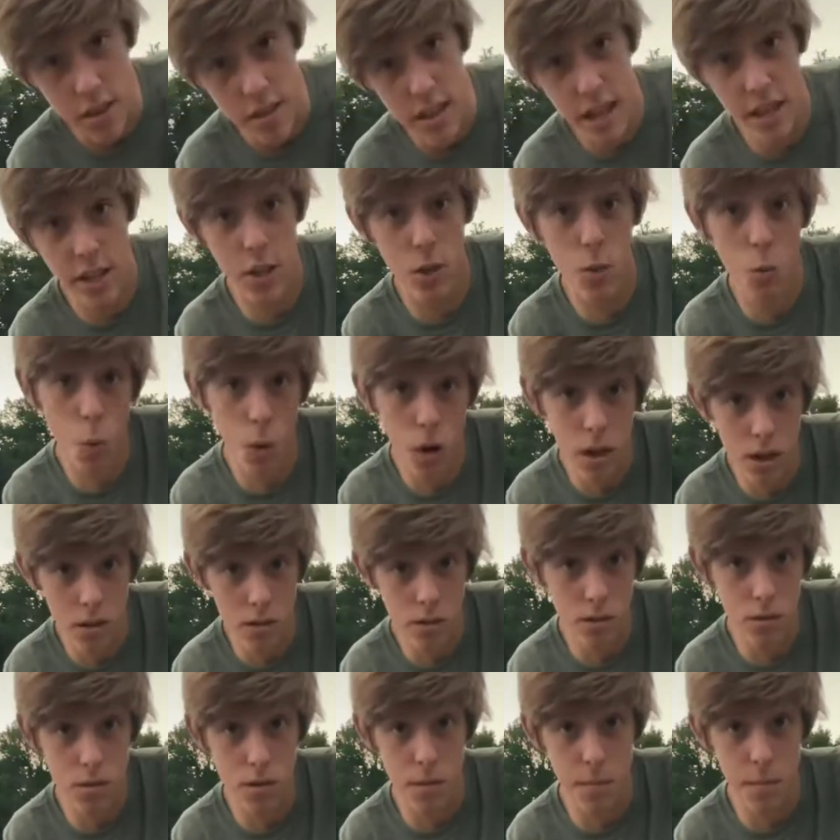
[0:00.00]
and you want to
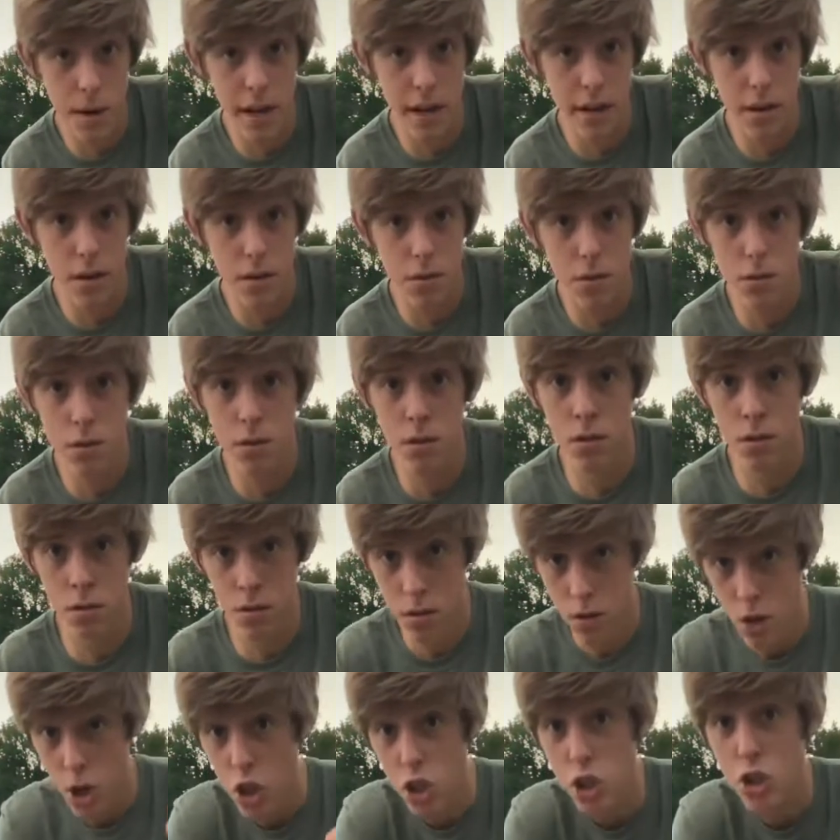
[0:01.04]
lose some arrows,
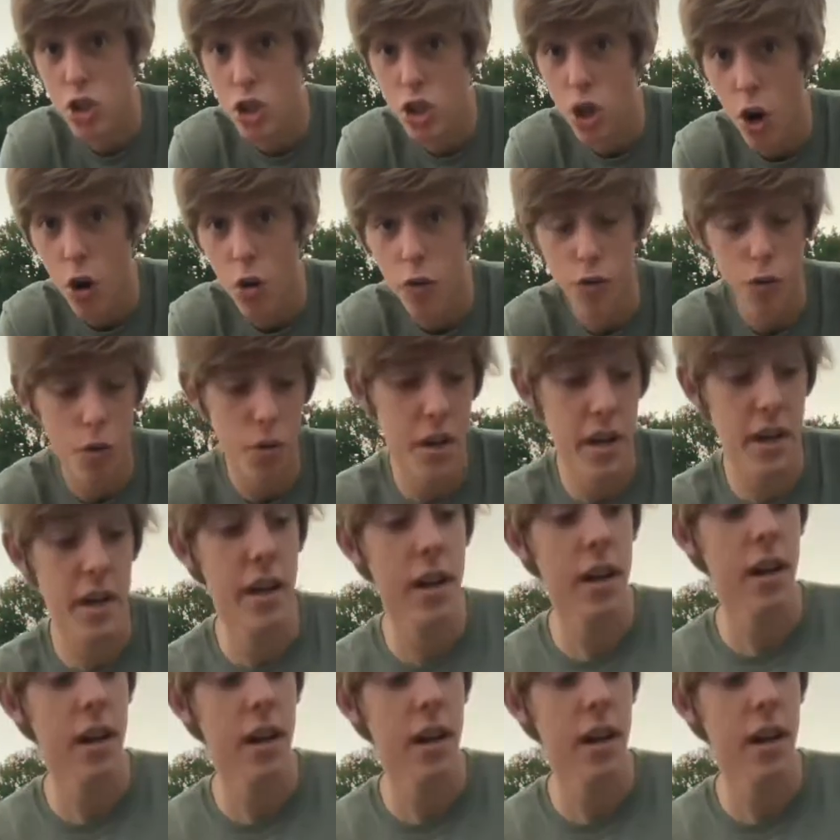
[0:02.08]
go for it.